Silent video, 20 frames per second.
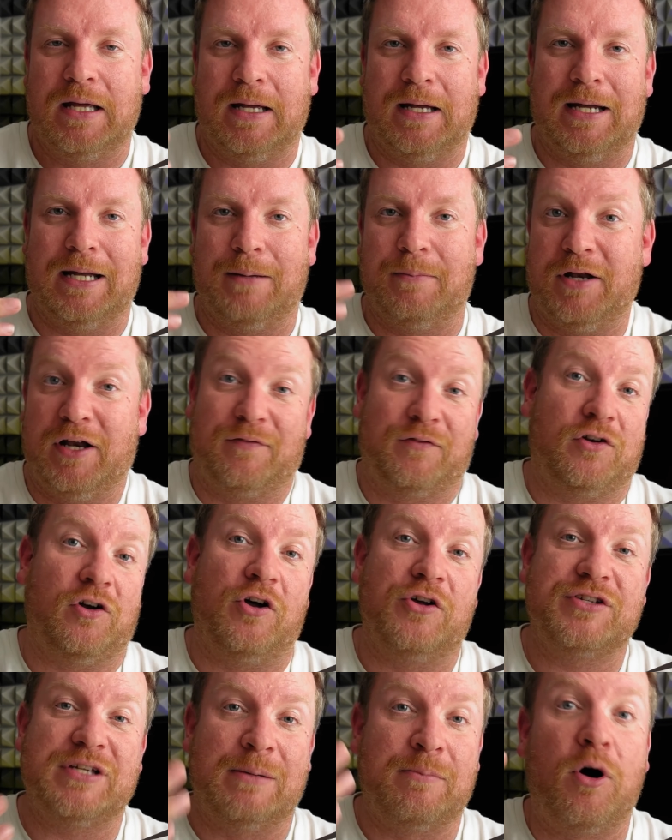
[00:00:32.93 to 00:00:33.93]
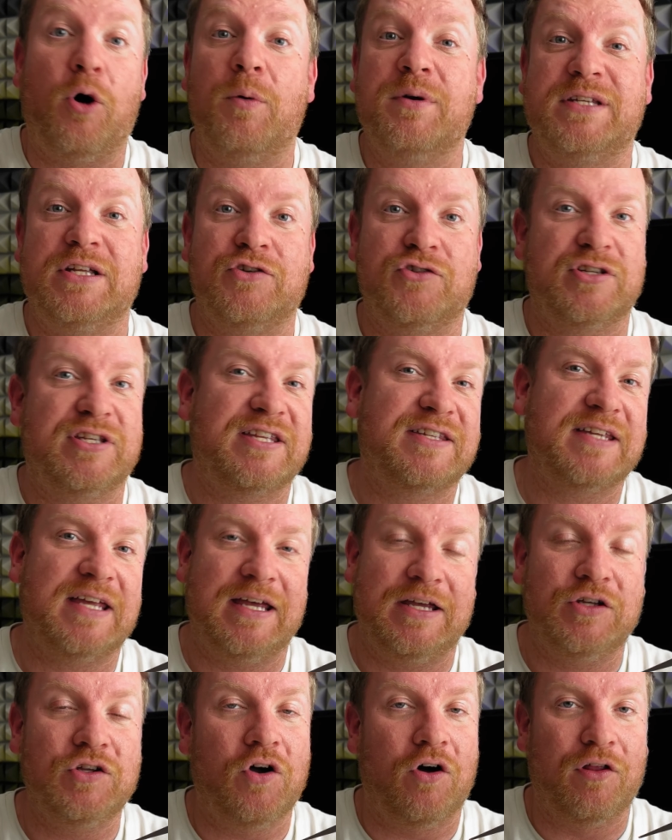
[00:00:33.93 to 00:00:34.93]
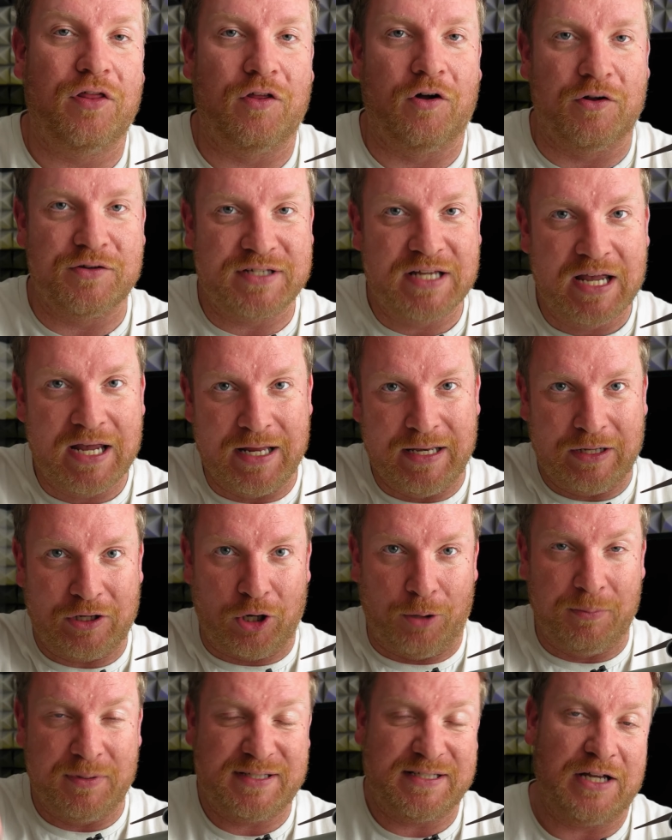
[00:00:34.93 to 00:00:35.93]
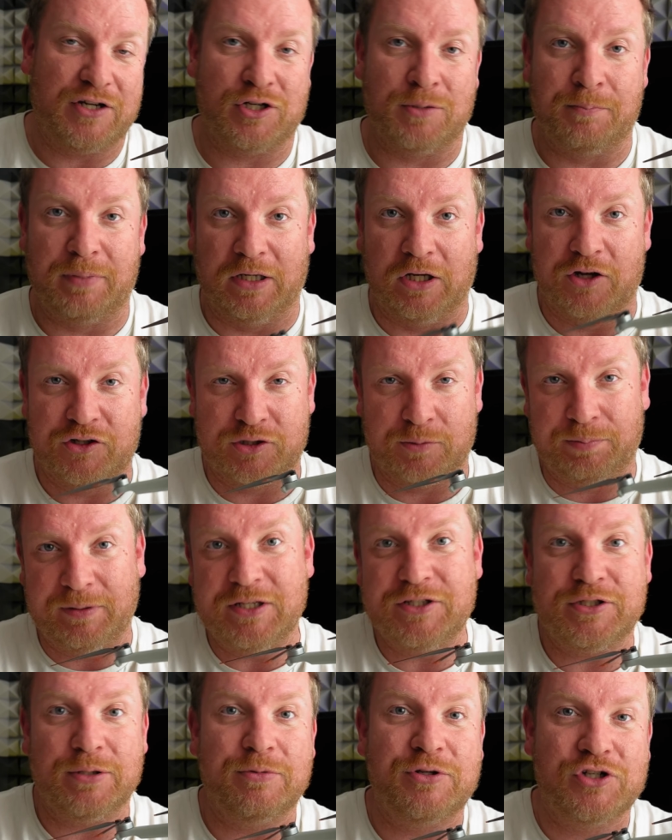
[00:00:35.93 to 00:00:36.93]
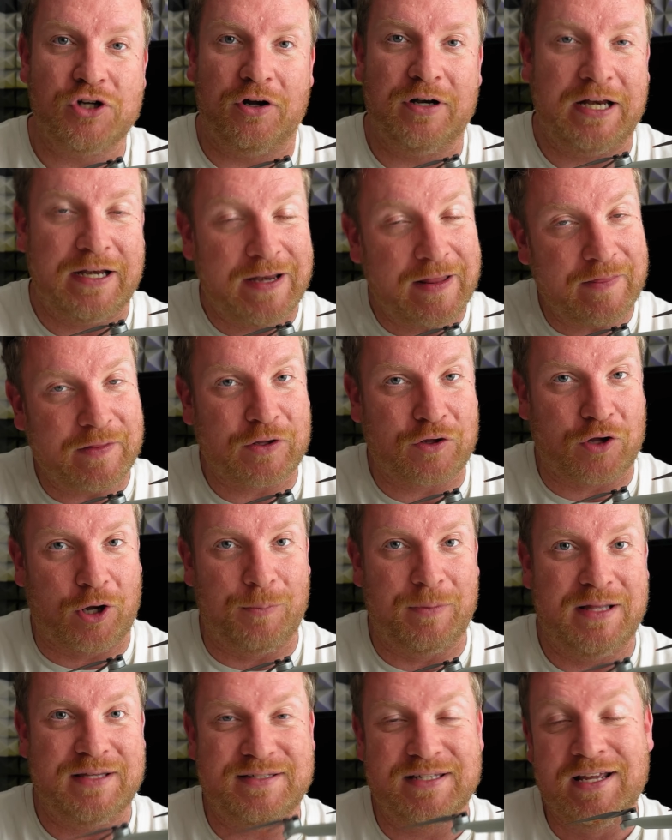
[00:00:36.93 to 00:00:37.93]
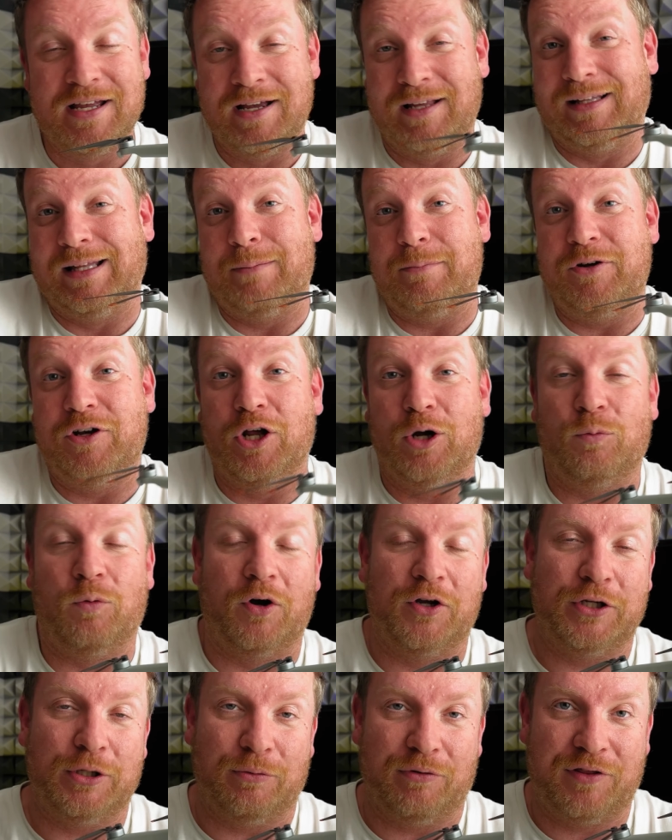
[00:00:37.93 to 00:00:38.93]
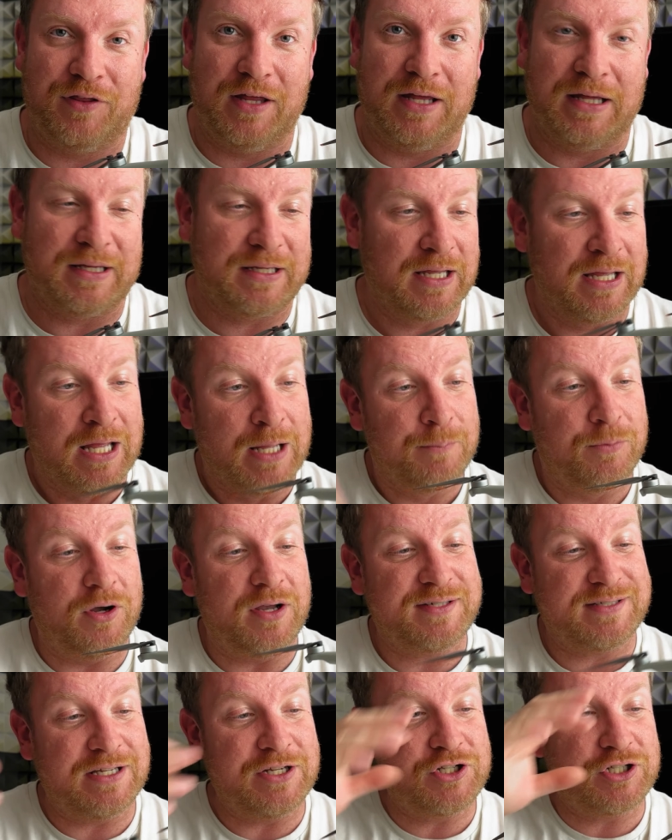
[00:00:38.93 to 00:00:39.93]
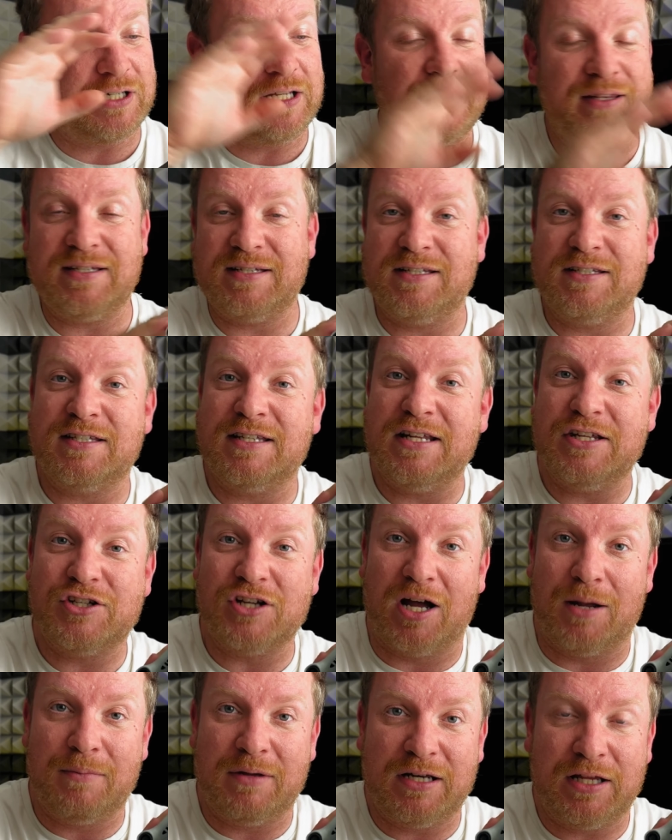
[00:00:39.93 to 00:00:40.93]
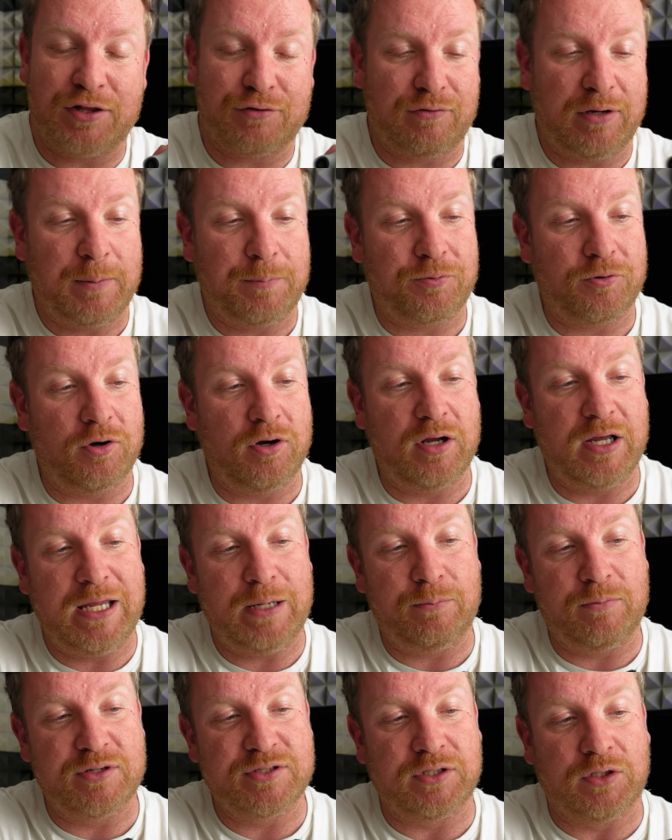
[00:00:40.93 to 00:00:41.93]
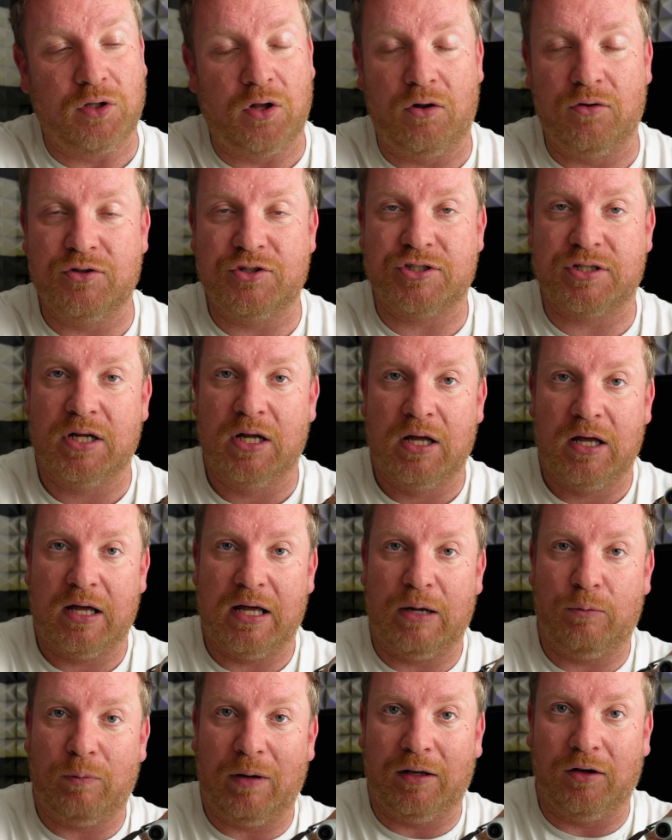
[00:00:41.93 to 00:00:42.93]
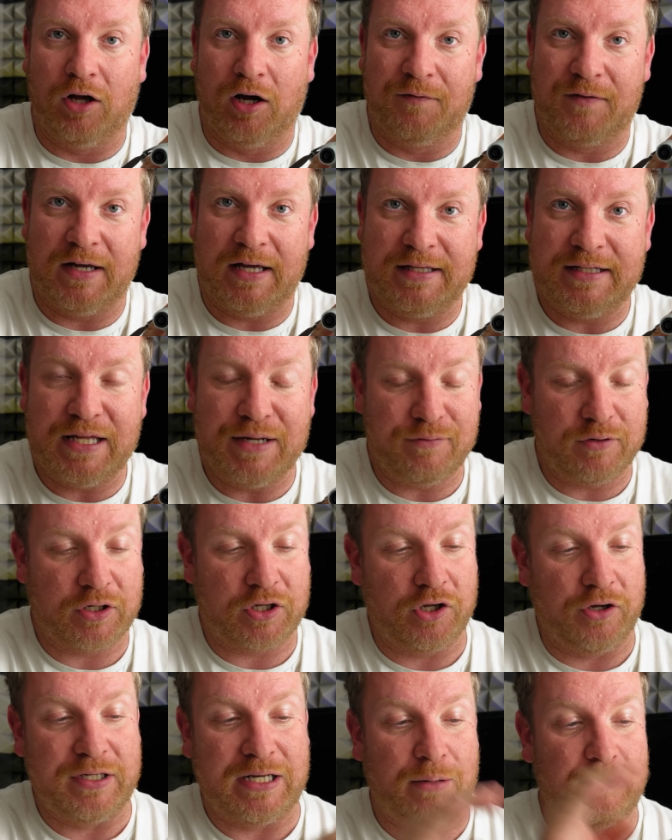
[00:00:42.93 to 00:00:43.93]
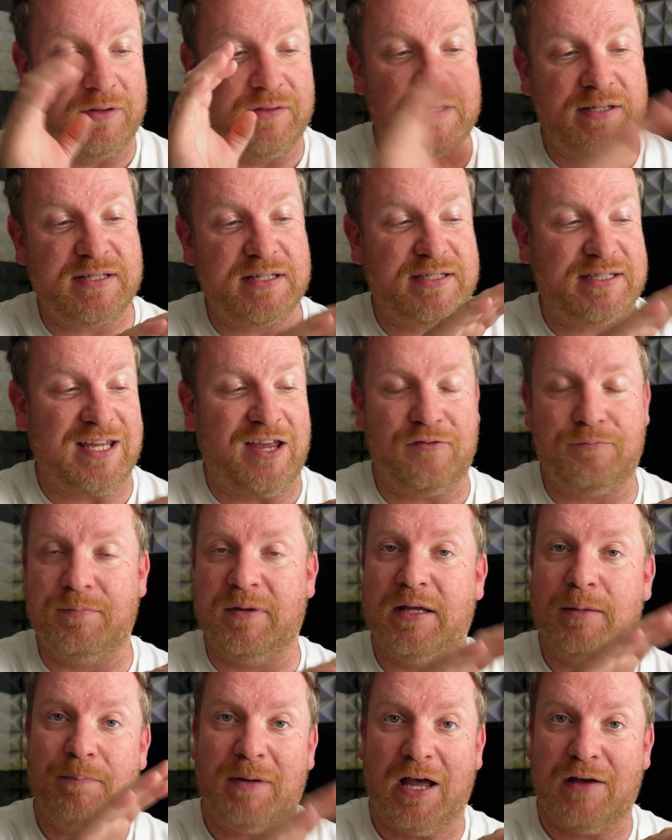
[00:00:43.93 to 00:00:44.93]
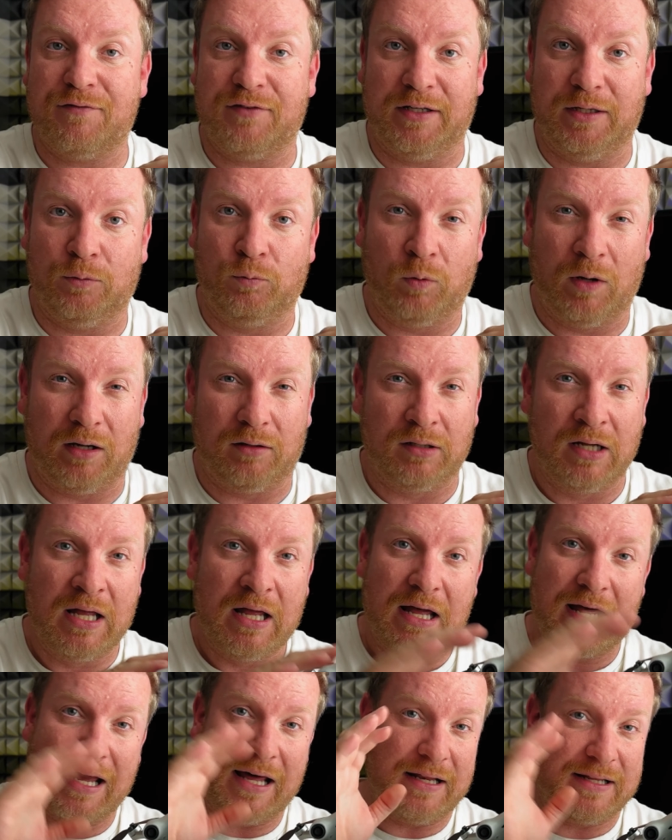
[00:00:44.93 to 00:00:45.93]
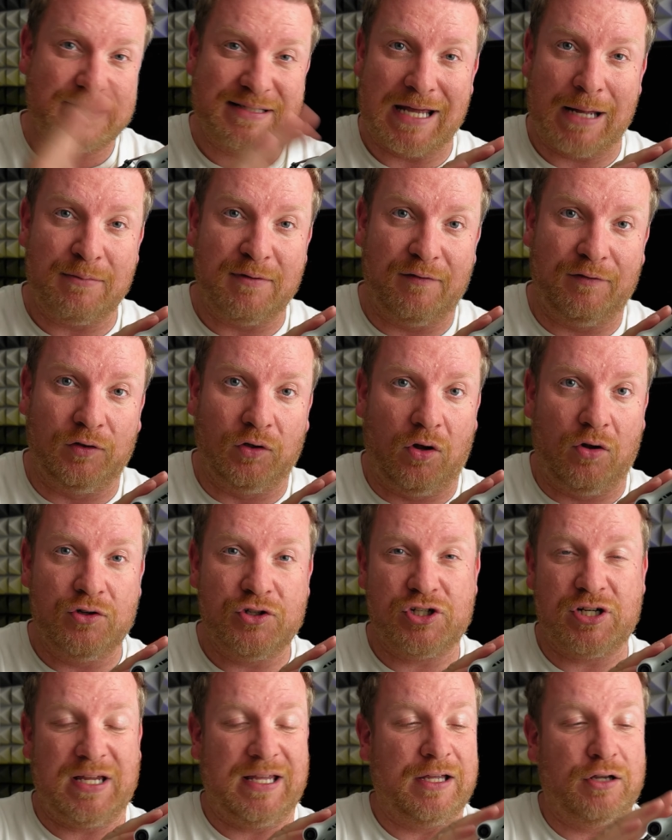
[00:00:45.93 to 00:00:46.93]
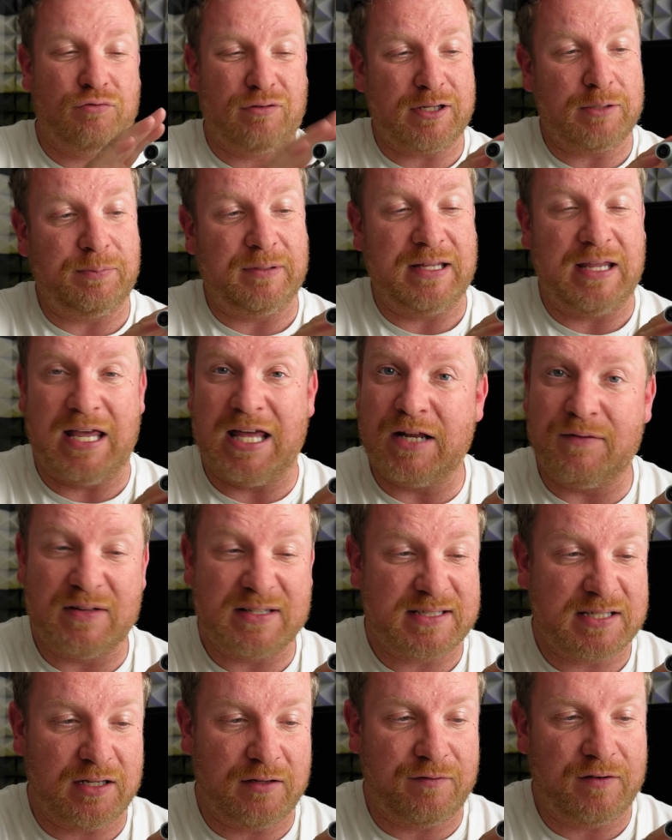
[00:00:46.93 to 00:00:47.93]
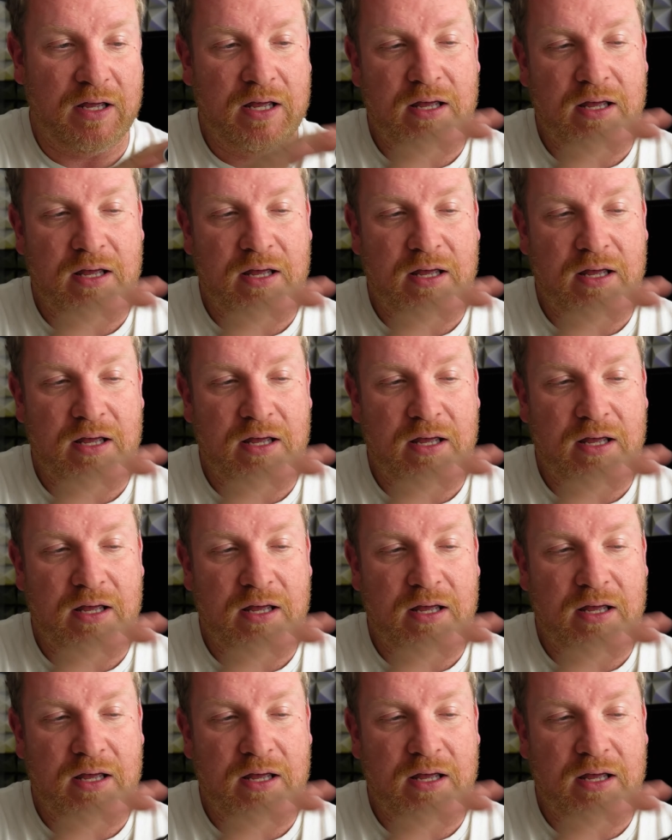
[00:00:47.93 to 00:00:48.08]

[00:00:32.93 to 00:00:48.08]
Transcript: Um, and of course, I'm always interested to hear your thoughts in the comment section below. So please do join in in the comments and let me know what you think. But essentially, this is the D J I Mini three Pro. It was launched uh, well over a year ago now, and this has served me perfectly well. Uh, at the time of launch, incredibly innovative